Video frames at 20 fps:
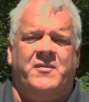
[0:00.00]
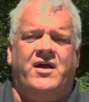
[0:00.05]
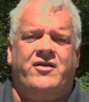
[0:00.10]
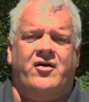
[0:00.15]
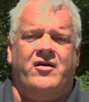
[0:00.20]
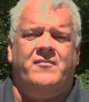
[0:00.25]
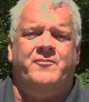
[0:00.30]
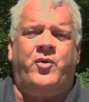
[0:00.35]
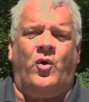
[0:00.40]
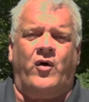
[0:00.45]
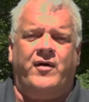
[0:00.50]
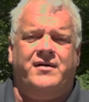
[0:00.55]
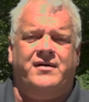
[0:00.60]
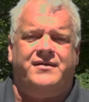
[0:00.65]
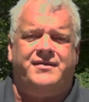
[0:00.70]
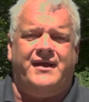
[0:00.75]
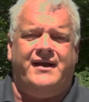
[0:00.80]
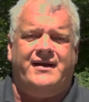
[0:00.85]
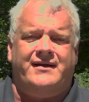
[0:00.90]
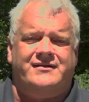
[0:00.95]
other important
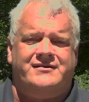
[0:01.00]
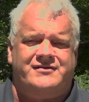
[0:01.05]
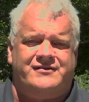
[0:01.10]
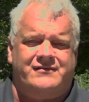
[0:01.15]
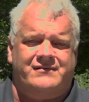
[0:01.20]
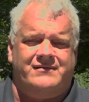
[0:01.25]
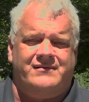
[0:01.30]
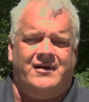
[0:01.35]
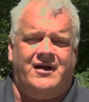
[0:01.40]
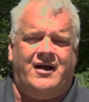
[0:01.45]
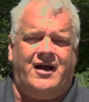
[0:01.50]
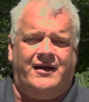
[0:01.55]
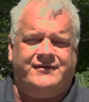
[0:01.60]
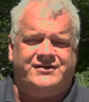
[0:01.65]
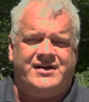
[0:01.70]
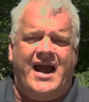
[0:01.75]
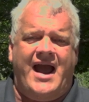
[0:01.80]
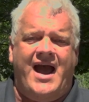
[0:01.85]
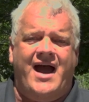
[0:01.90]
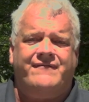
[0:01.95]
things
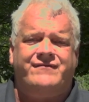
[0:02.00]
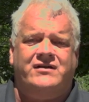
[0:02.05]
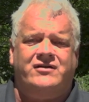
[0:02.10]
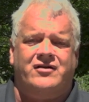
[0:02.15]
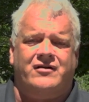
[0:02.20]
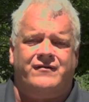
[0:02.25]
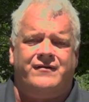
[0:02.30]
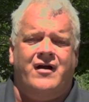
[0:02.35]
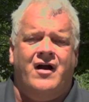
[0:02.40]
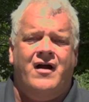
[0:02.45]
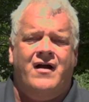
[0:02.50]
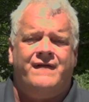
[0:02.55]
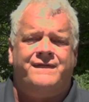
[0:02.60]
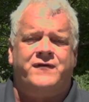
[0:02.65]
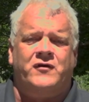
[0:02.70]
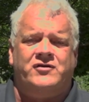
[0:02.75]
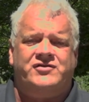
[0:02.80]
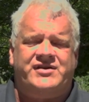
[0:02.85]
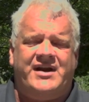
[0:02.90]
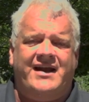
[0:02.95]
to have in your
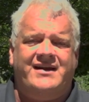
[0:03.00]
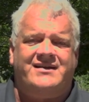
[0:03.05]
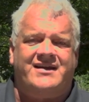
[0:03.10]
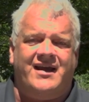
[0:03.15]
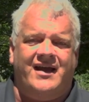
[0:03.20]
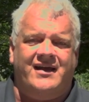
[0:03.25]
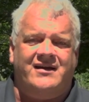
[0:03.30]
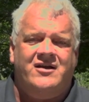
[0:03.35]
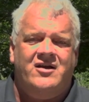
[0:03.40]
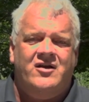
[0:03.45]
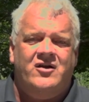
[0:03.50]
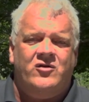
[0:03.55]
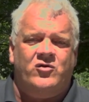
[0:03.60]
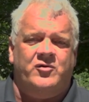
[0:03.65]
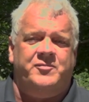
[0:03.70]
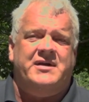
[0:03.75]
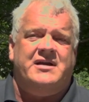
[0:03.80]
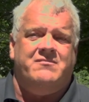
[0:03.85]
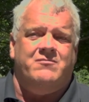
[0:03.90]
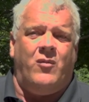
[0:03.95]
first aid kit
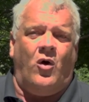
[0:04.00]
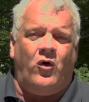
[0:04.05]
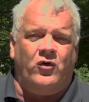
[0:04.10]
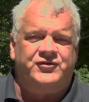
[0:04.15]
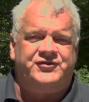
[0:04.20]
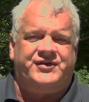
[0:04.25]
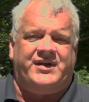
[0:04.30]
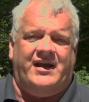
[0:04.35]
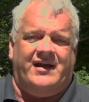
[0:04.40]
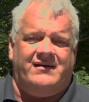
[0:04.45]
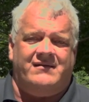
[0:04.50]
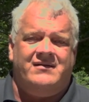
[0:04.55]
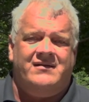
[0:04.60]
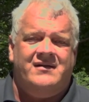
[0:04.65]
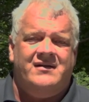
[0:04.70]
would be moleskin.